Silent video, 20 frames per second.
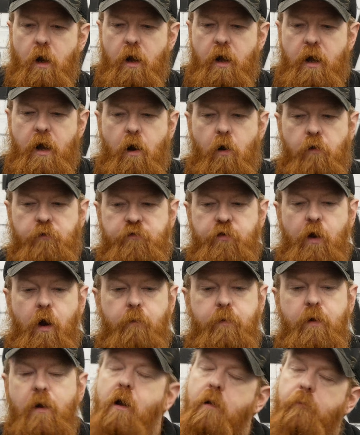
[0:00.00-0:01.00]
on
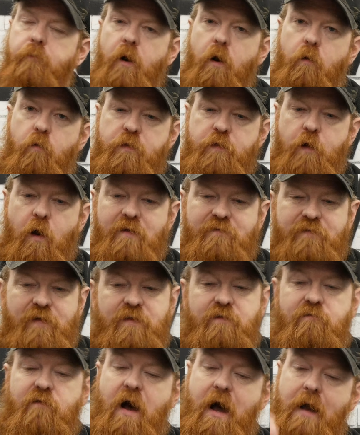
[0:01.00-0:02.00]
top, but we thought it'd fit
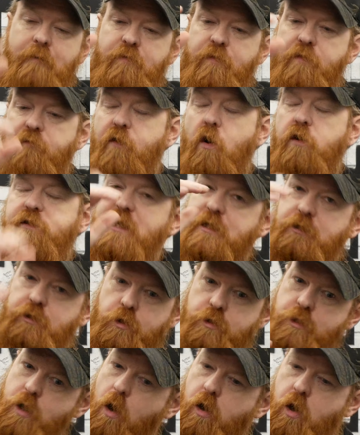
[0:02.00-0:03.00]
the vibe. The Vortex
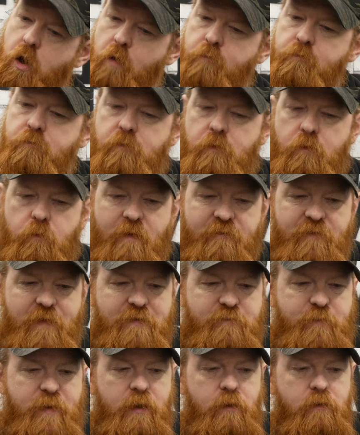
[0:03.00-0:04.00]
does not come with
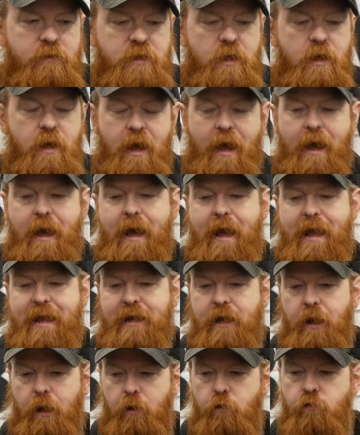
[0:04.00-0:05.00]
this build.
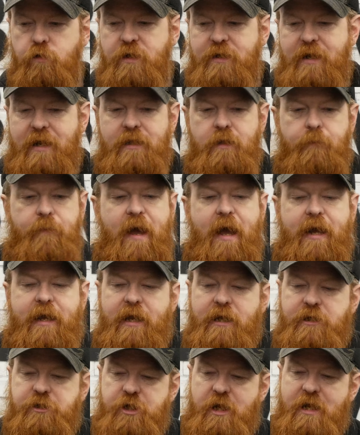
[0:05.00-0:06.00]
Included in the
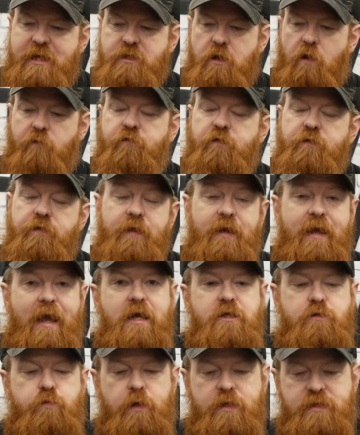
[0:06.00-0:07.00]
package is obviously the
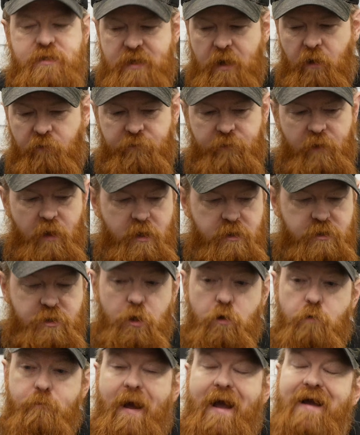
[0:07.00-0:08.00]
KS1 itself,
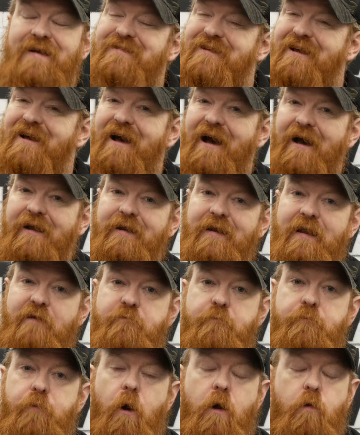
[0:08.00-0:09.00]
two mags, an
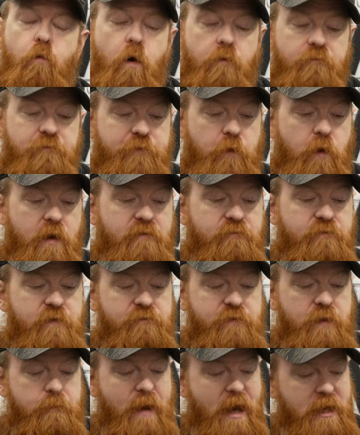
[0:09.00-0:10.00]
11.1
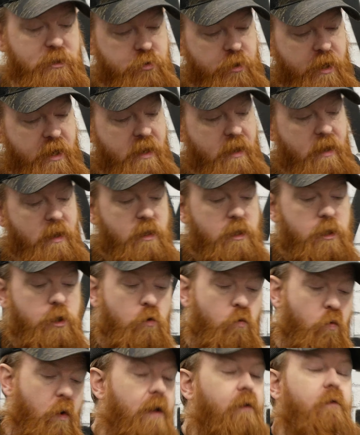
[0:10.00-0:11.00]
1450 battery.
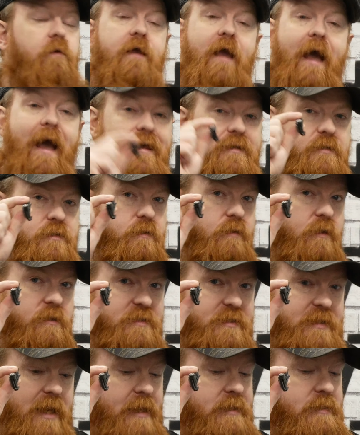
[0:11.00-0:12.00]
You will get the
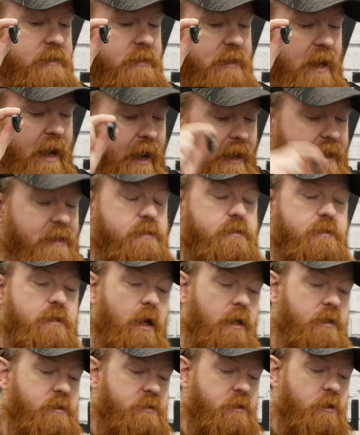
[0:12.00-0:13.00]
standard iron
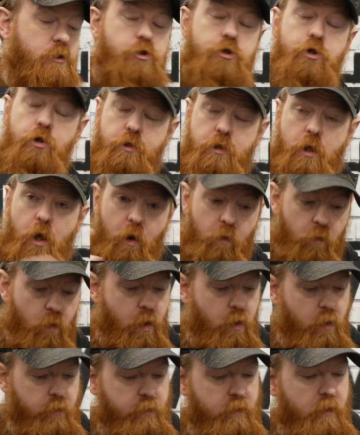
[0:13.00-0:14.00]
sights that should go
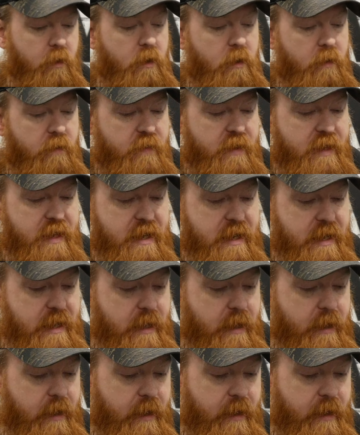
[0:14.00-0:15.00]
on the